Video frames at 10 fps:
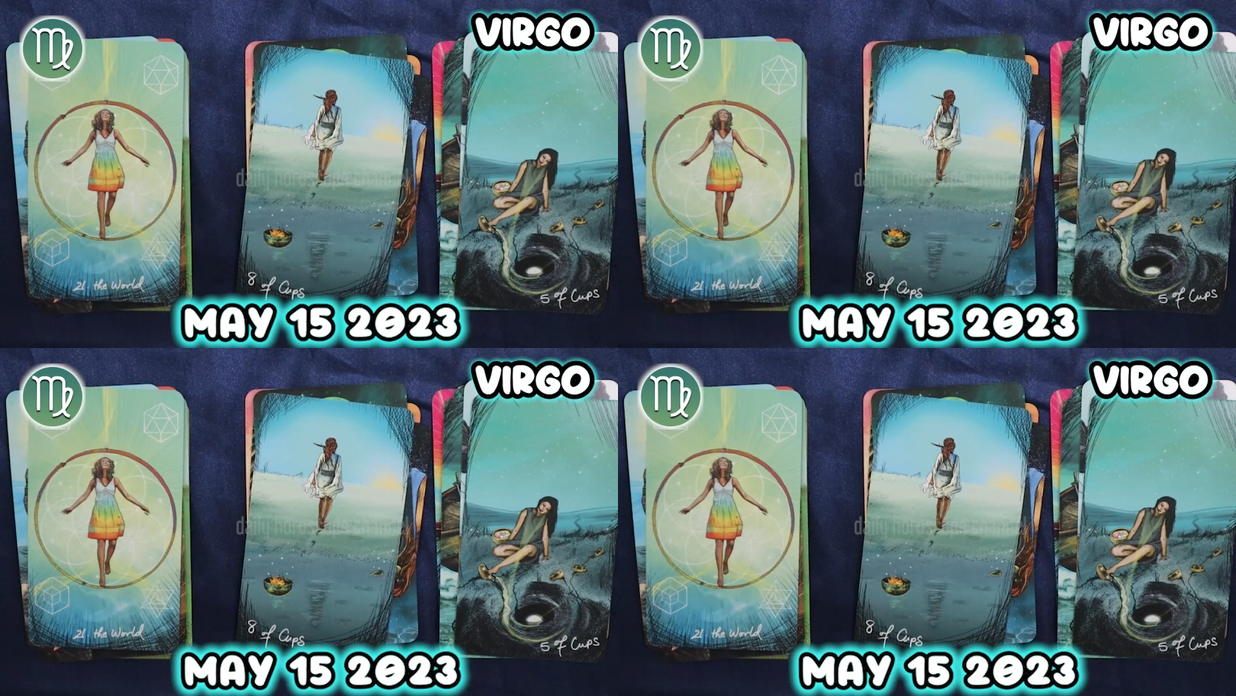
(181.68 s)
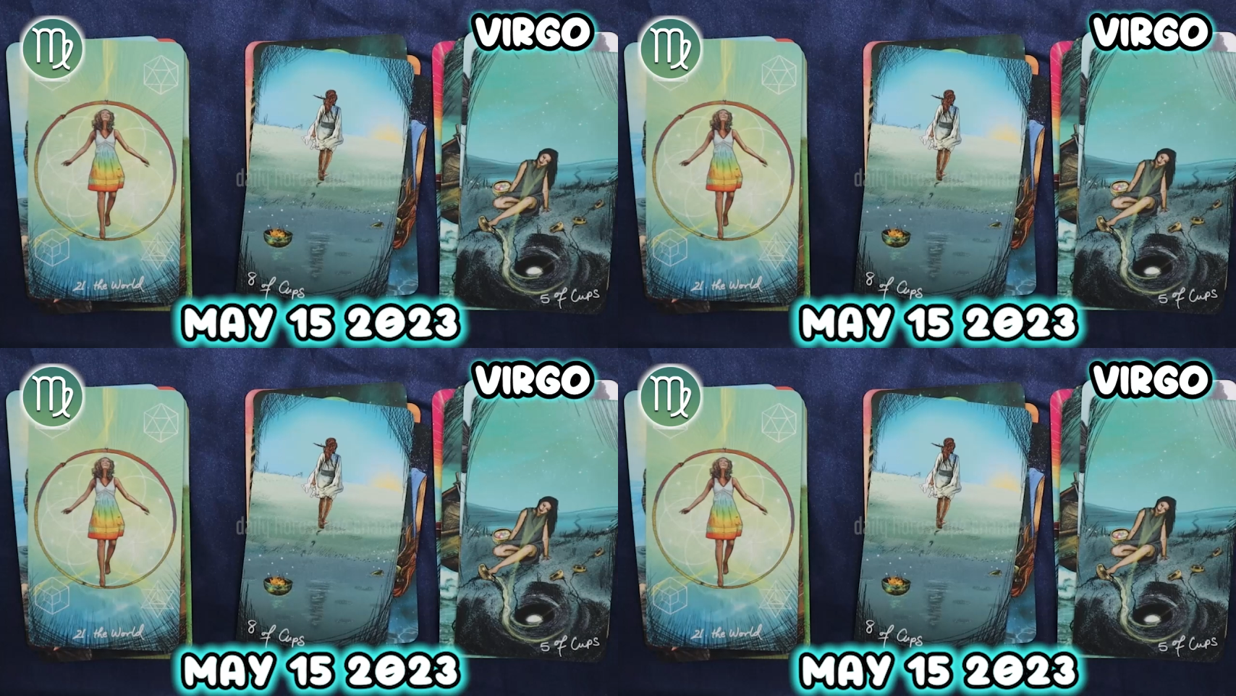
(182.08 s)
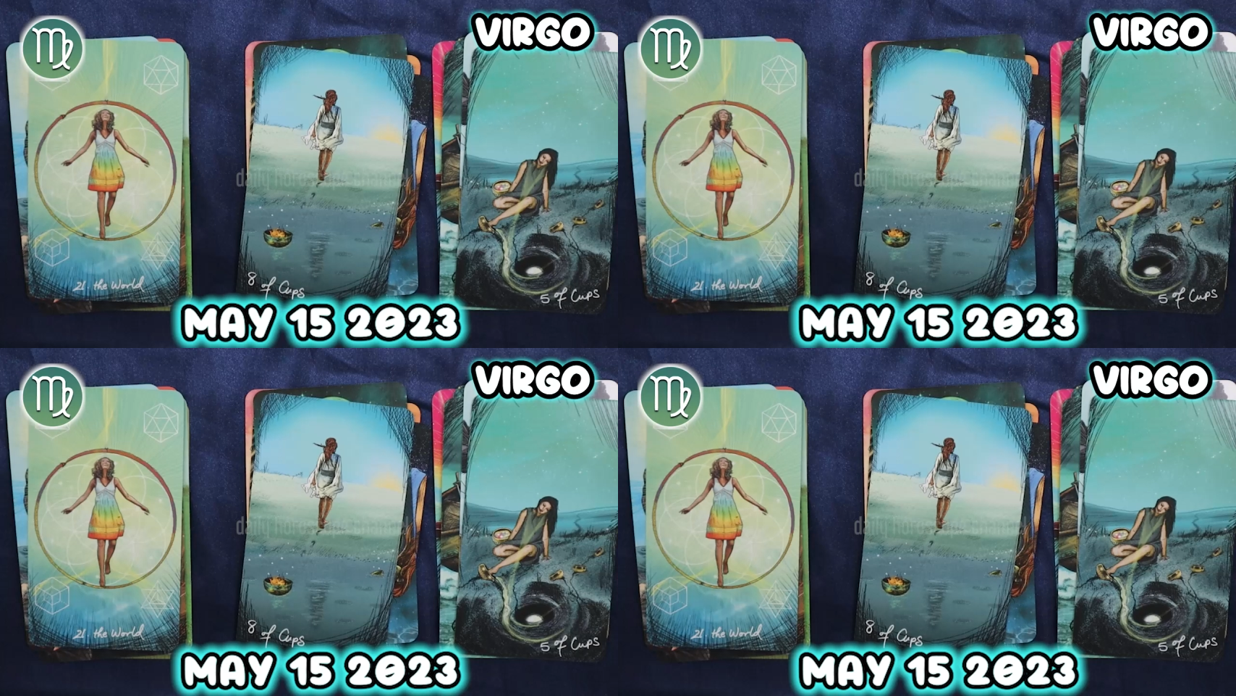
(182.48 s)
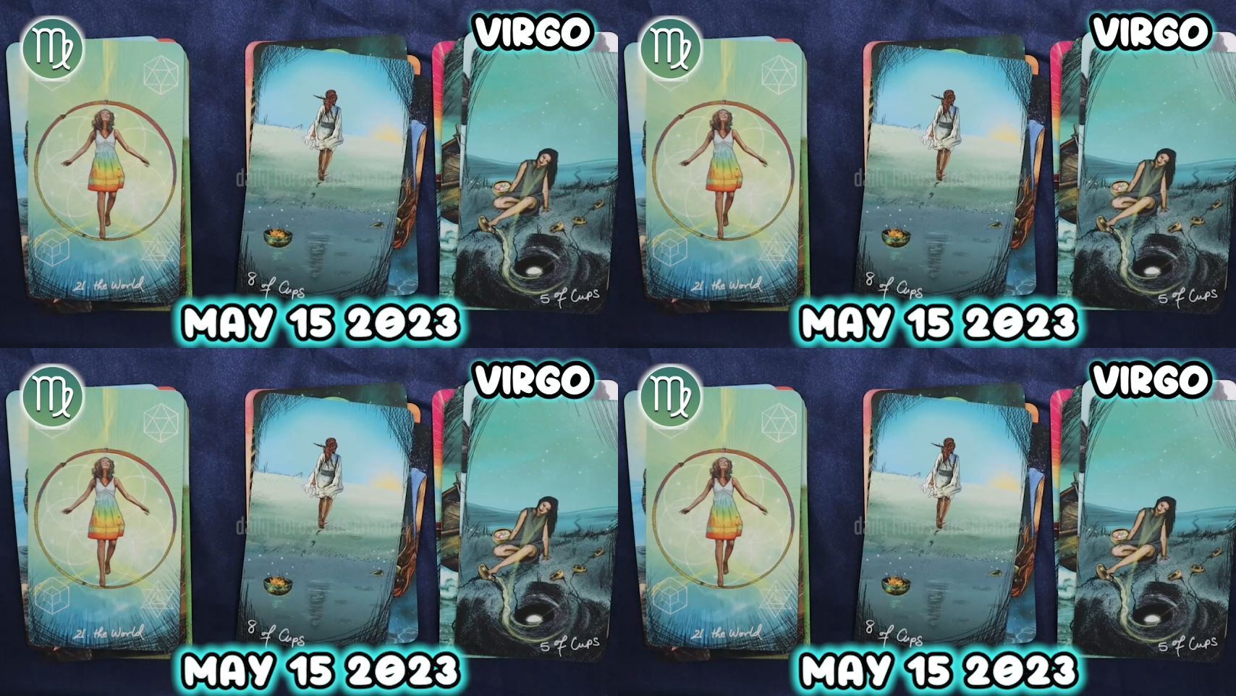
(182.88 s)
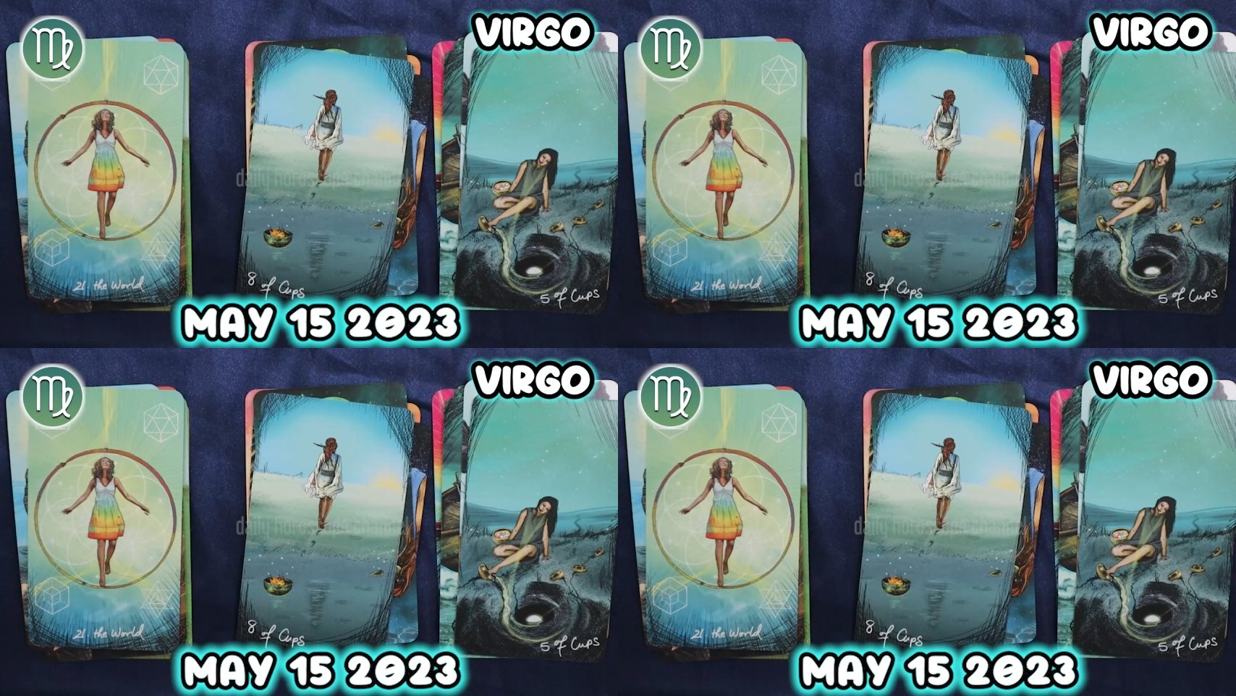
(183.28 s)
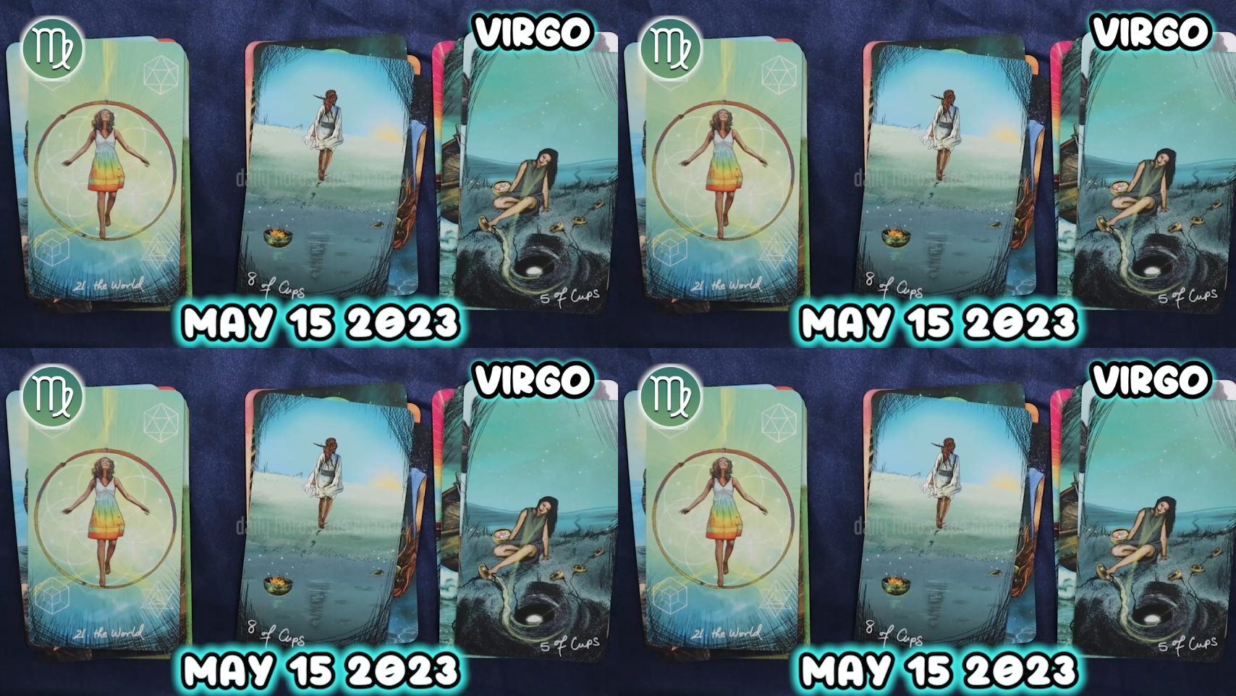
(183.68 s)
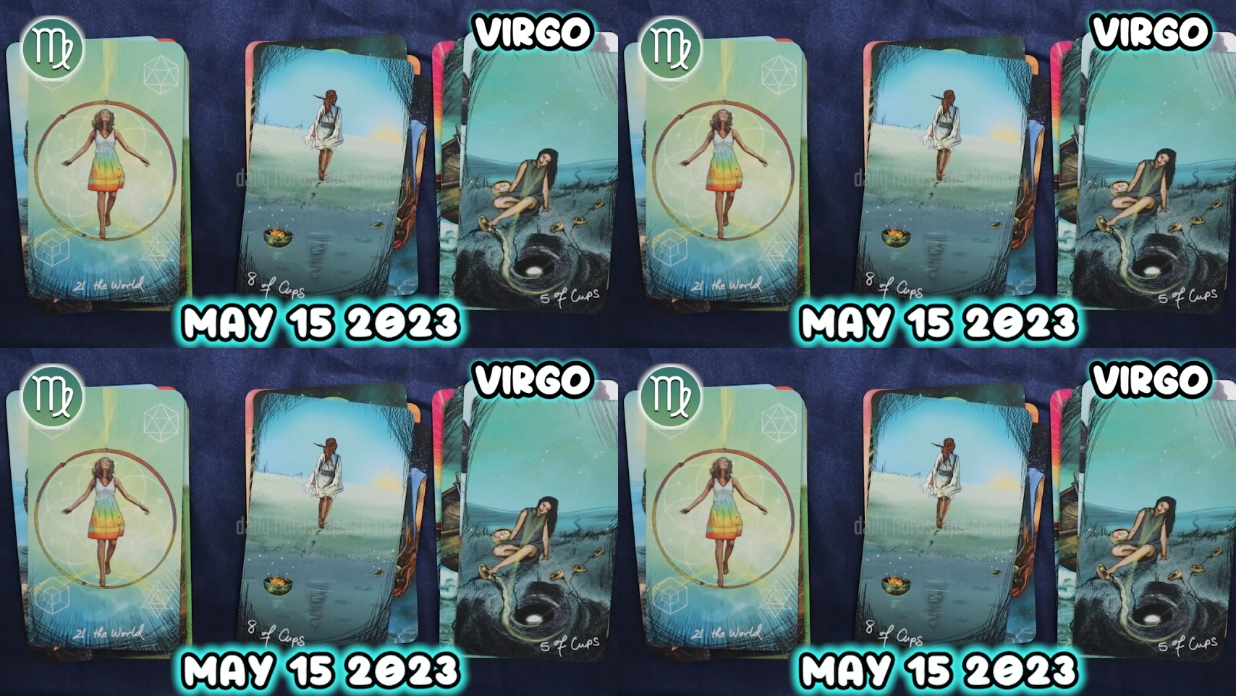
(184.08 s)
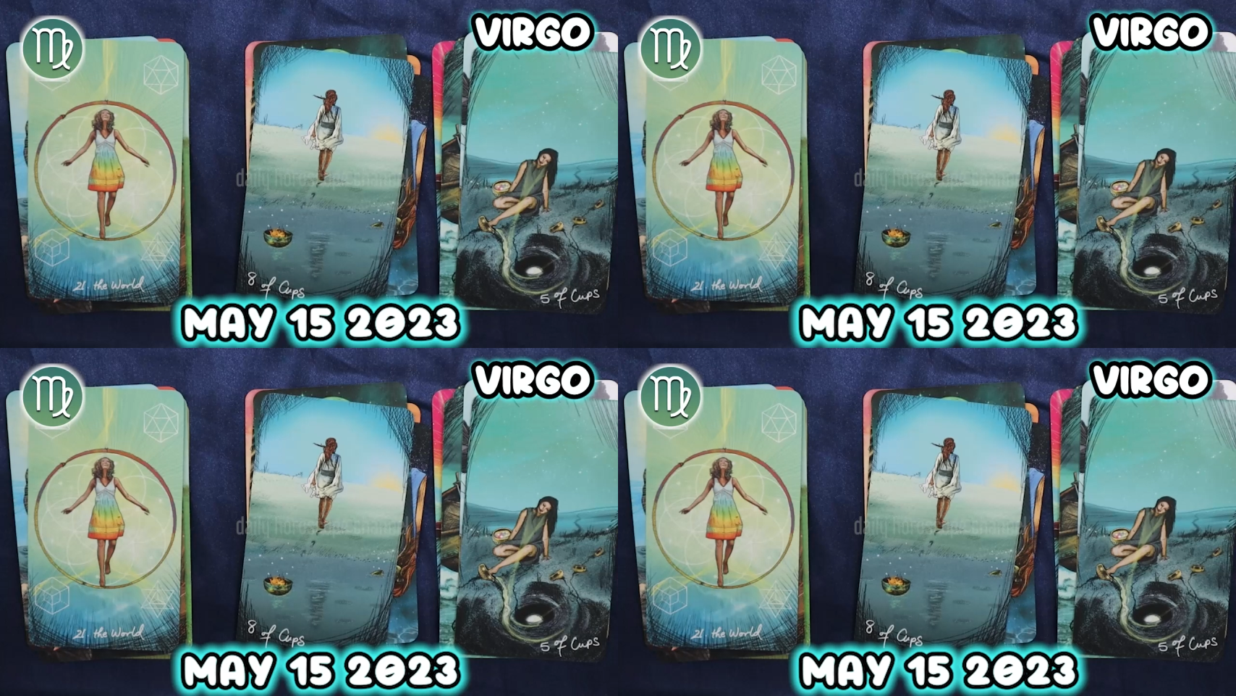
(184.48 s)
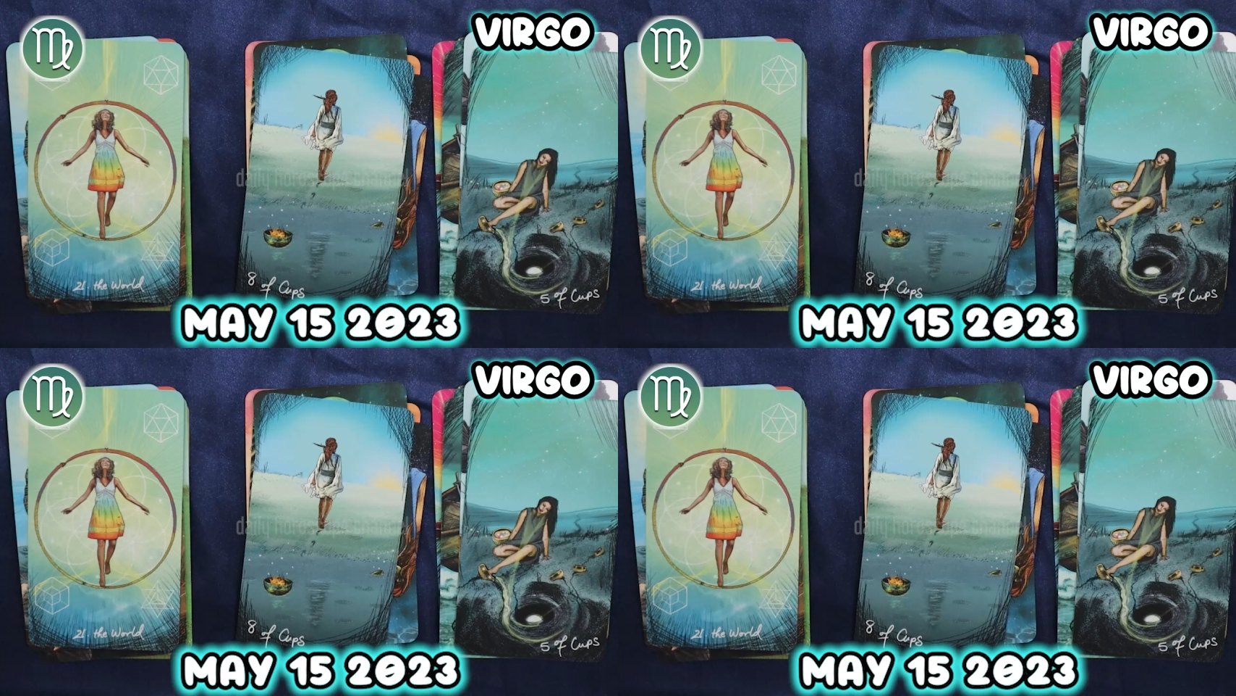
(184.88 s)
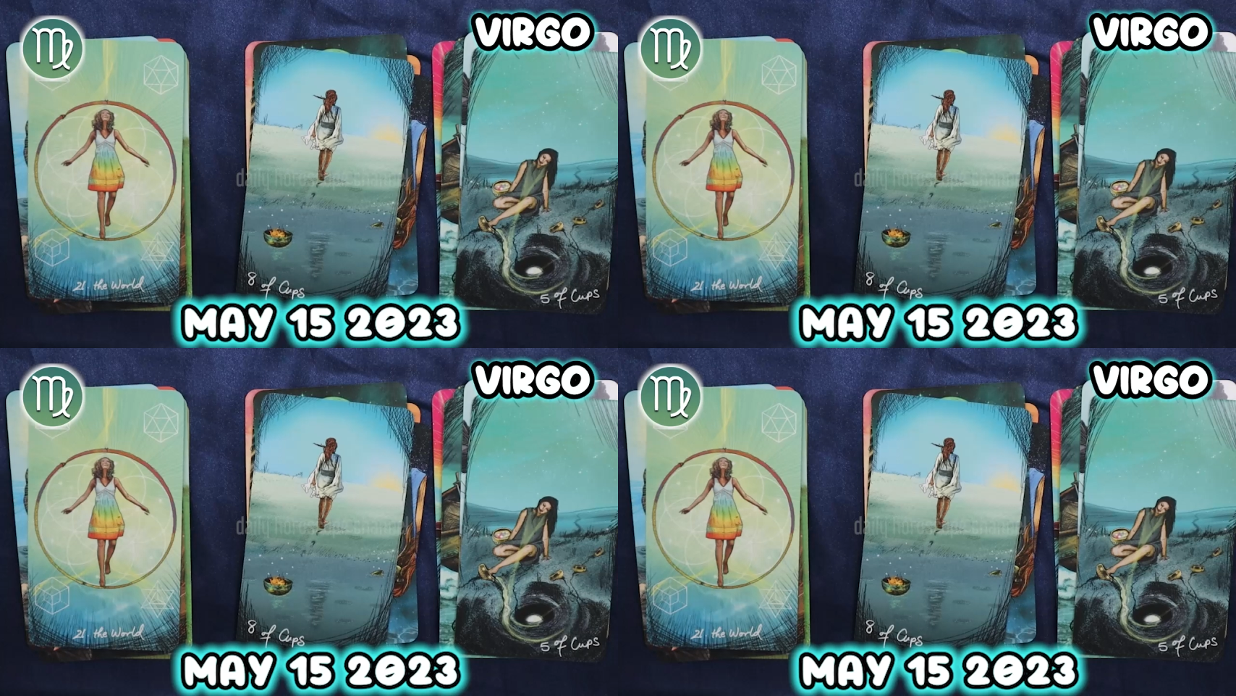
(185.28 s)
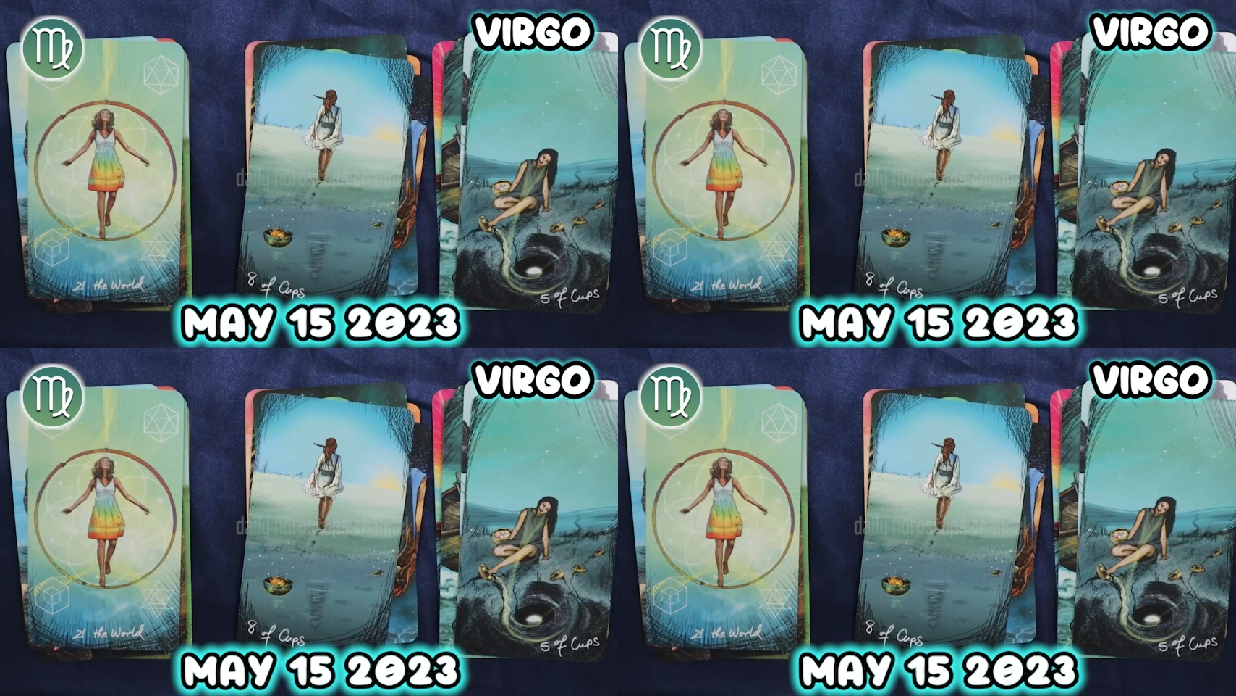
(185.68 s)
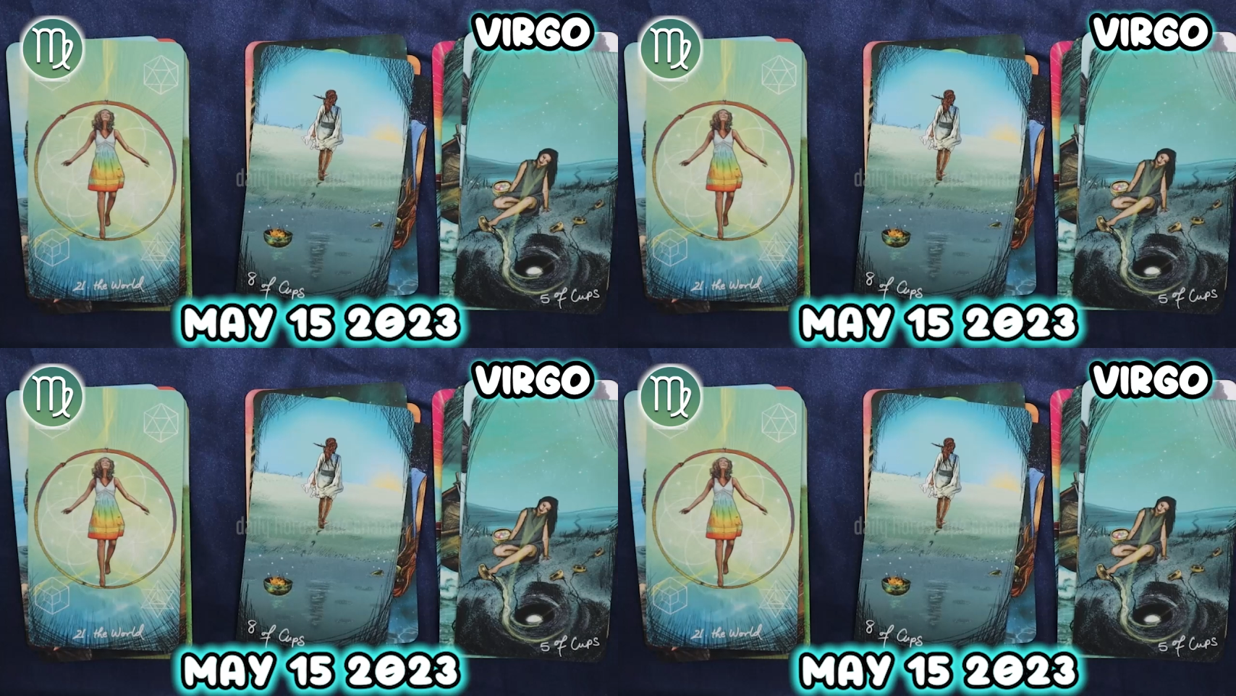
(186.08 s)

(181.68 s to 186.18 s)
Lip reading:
No face is visible, so there are no lips to read.